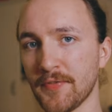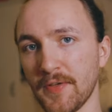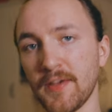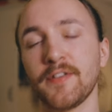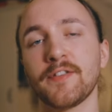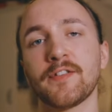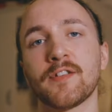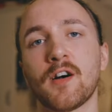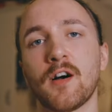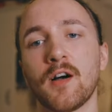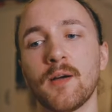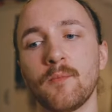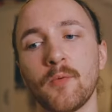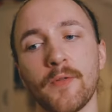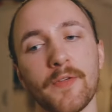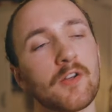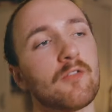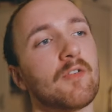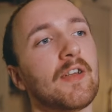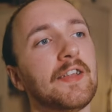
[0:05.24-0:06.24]
this time
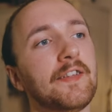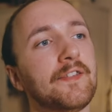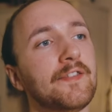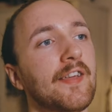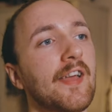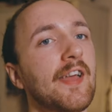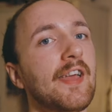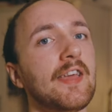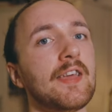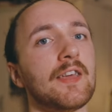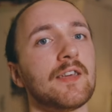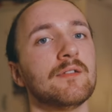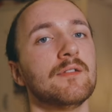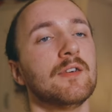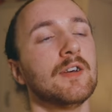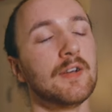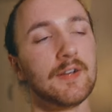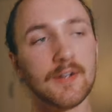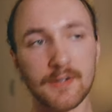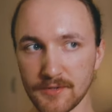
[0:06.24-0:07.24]
with a green tea.
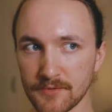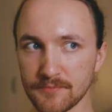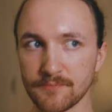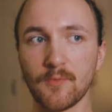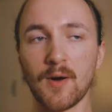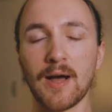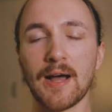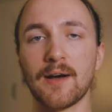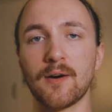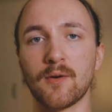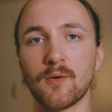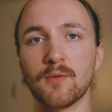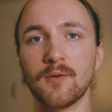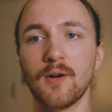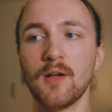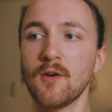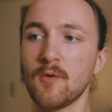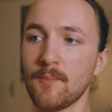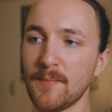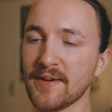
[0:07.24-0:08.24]
Wow,
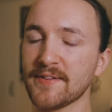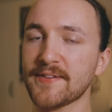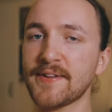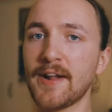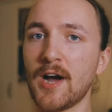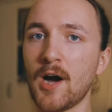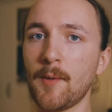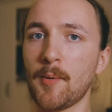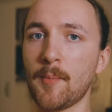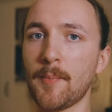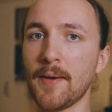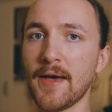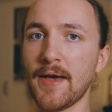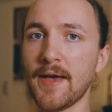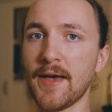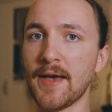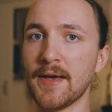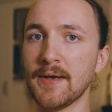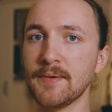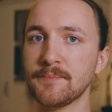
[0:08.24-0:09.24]
mixing it up a bit
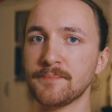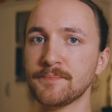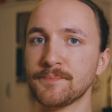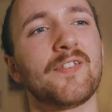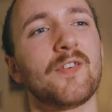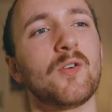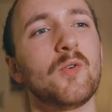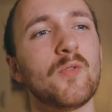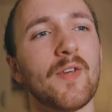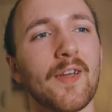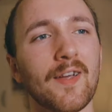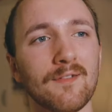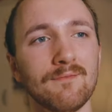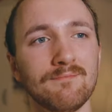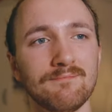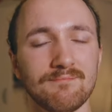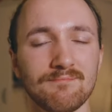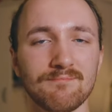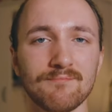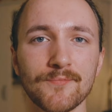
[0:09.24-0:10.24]
here. Very
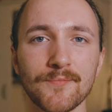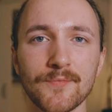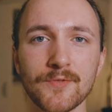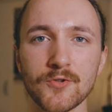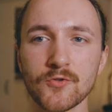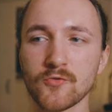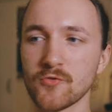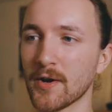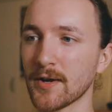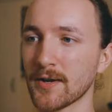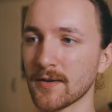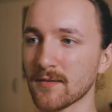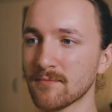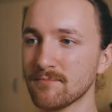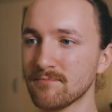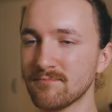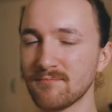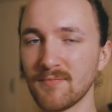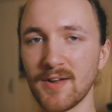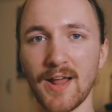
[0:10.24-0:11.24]
soothing drink,
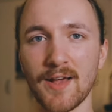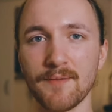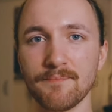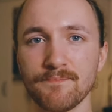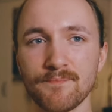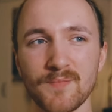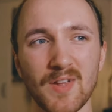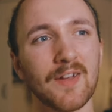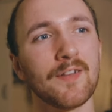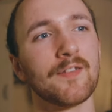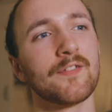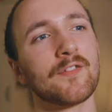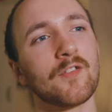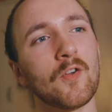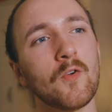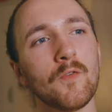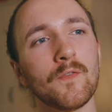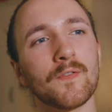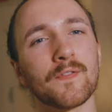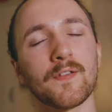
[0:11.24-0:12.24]
isn't it?
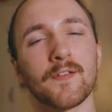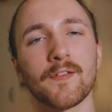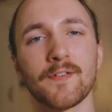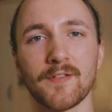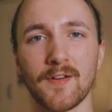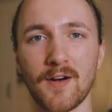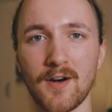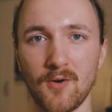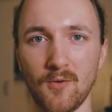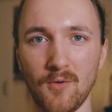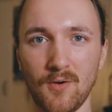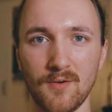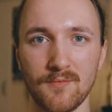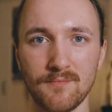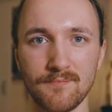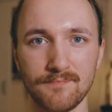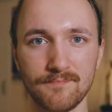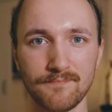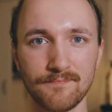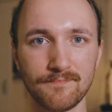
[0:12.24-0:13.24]
Soothes the soul.
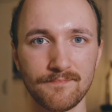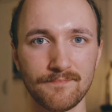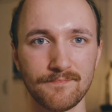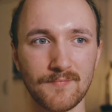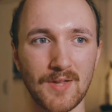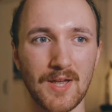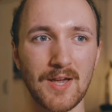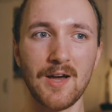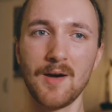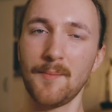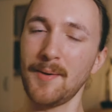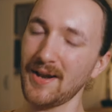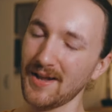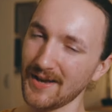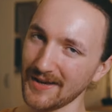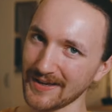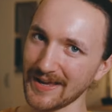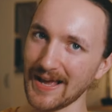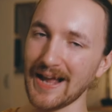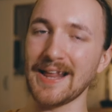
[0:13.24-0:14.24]
A bit
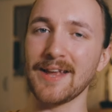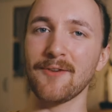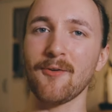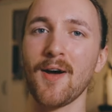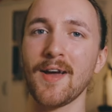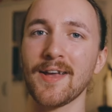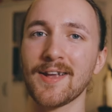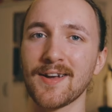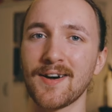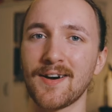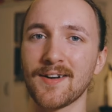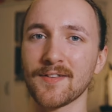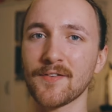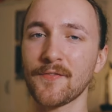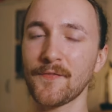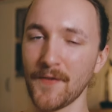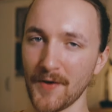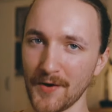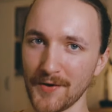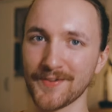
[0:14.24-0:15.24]
like Kelly Reichardt's
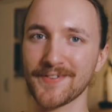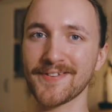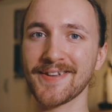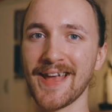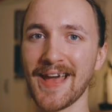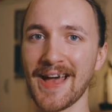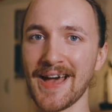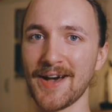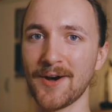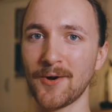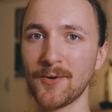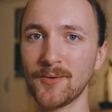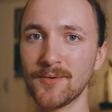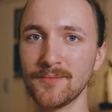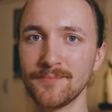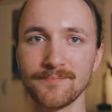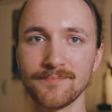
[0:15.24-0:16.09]
first cow.